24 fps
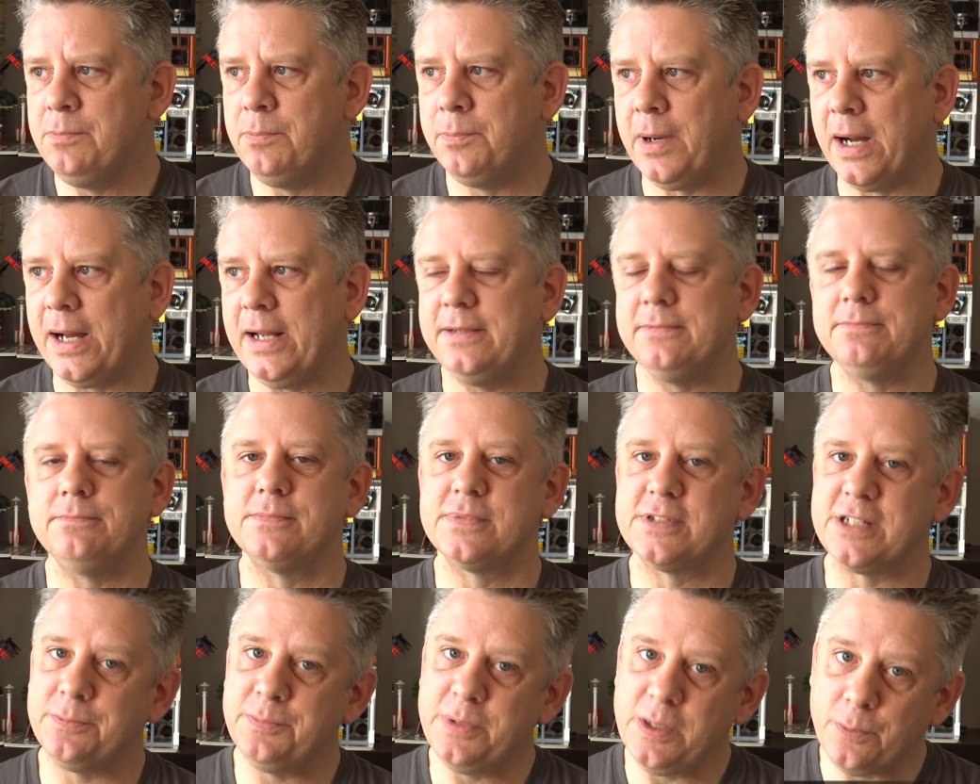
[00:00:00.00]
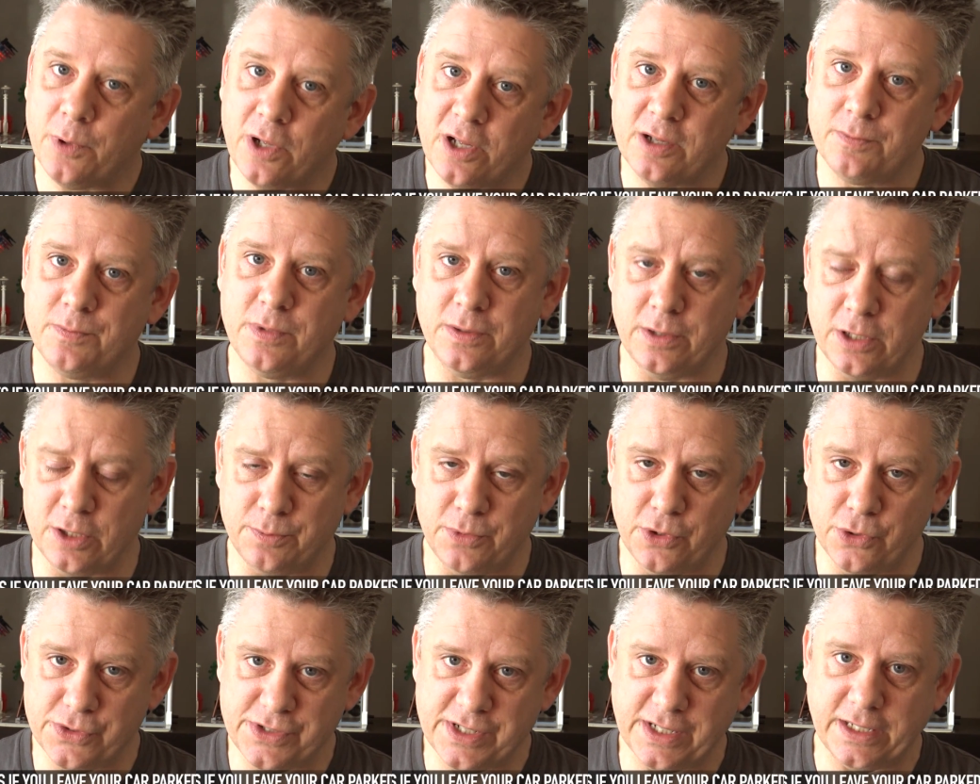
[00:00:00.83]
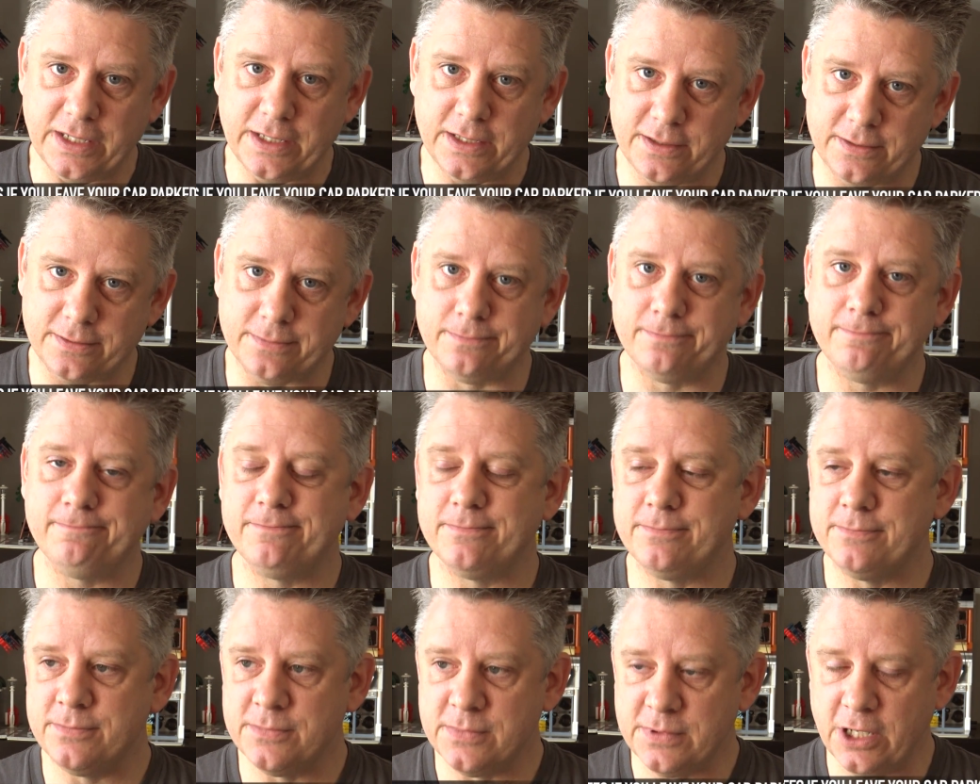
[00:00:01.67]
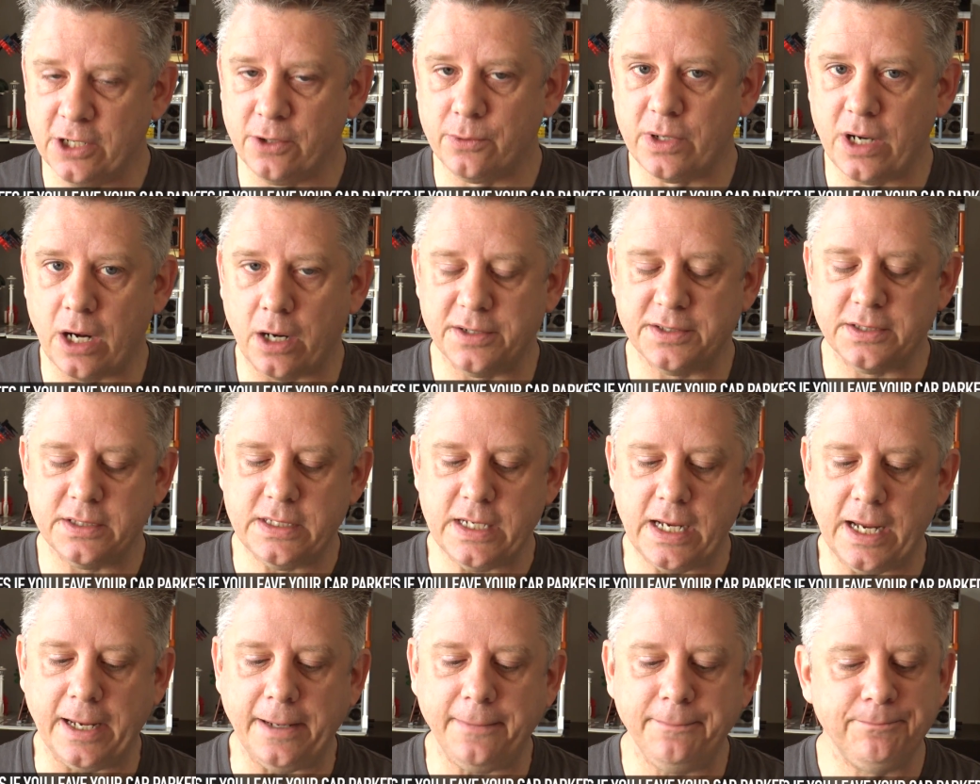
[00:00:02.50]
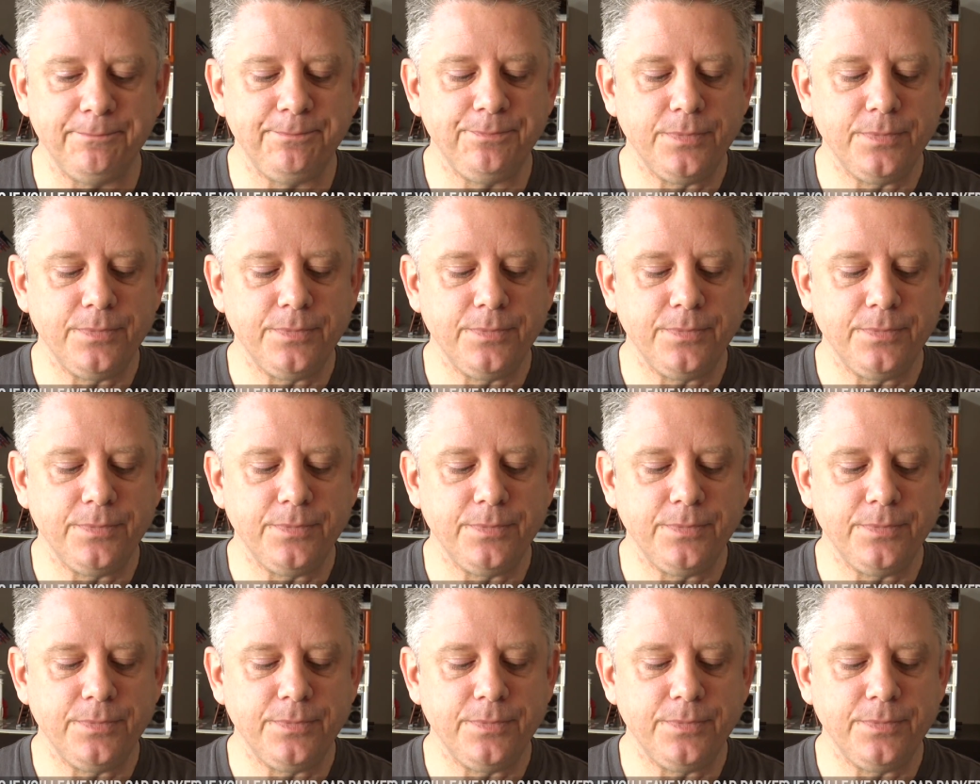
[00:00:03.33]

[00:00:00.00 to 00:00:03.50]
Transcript: But some people have been abusing it, and here we are today.